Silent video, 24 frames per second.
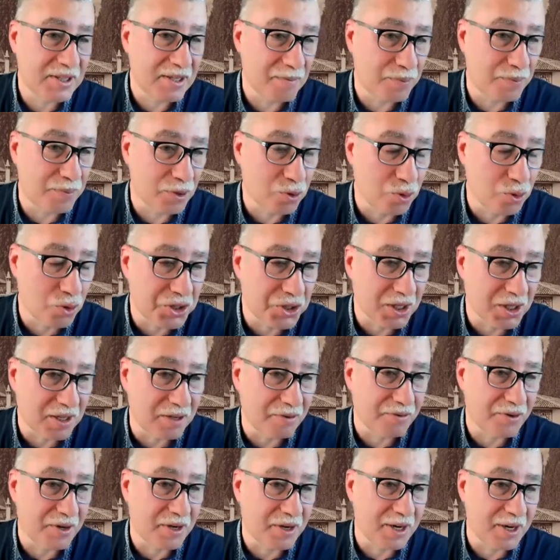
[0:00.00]
brought
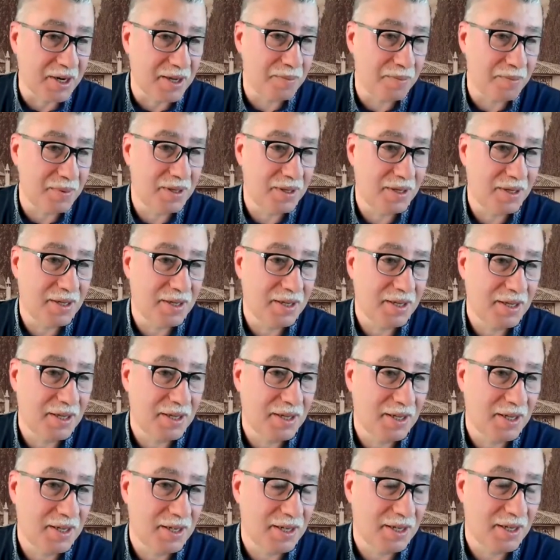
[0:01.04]
these
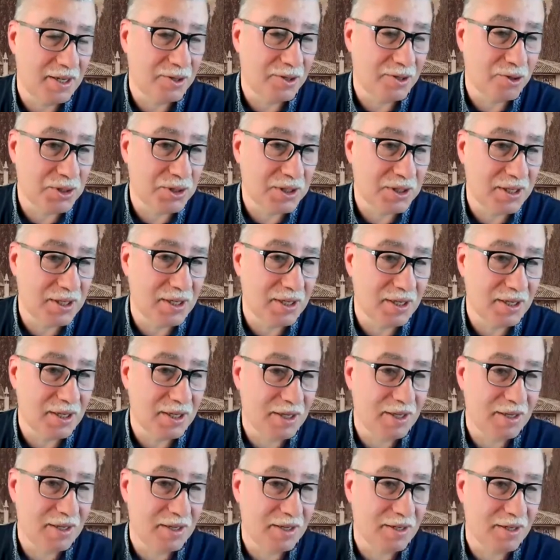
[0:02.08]
textbooks to
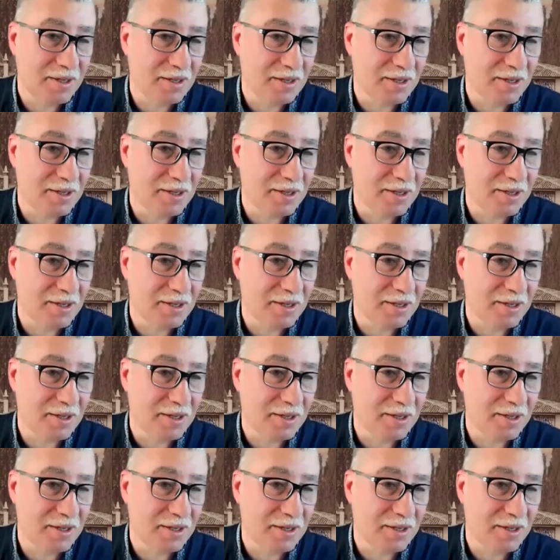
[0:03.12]
Crimea,